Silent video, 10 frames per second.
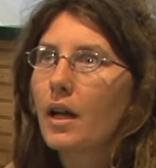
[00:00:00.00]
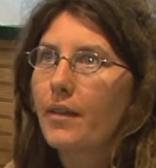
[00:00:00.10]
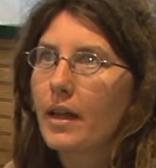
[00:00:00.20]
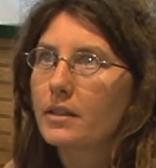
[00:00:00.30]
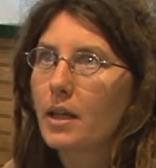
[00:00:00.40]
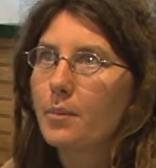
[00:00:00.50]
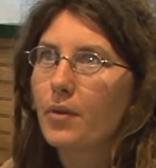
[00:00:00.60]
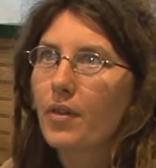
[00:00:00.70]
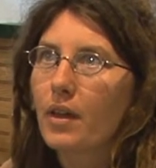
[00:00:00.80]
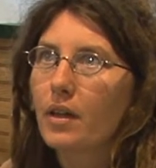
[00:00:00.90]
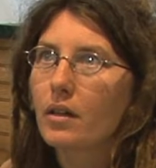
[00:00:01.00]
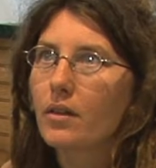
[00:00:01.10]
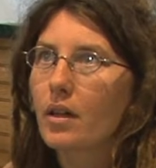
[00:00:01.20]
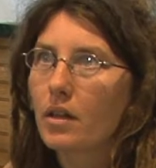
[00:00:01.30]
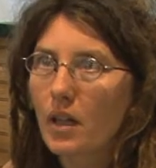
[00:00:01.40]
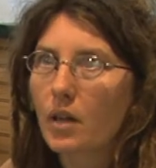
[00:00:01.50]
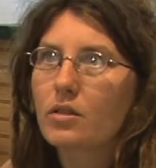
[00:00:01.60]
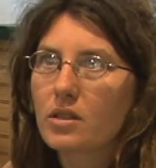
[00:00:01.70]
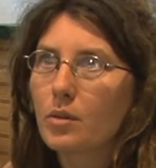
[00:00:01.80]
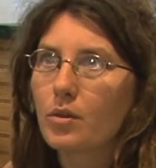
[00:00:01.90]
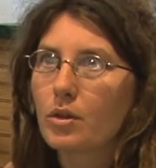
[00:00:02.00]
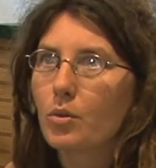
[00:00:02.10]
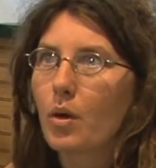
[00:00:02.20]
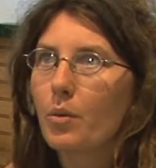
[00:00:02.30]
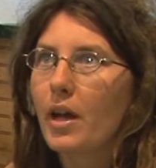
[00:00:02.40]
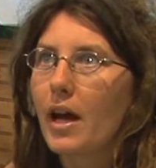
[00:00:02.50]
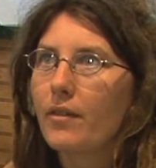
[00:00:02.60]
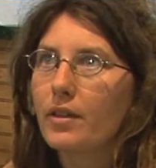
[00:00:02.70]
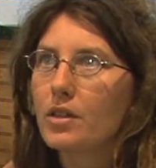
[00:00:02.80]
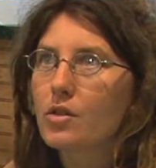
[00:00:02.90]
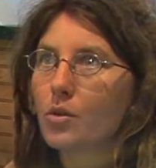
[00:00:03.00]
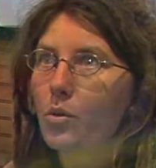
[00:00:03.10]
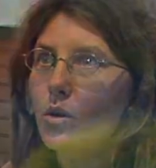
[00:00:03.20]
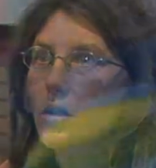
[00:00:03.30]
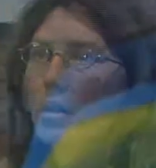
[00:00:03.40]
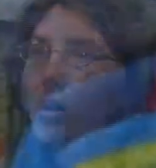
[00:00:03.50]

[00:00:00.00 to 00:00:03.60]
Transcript: and that type of thing like similar to what we have in the store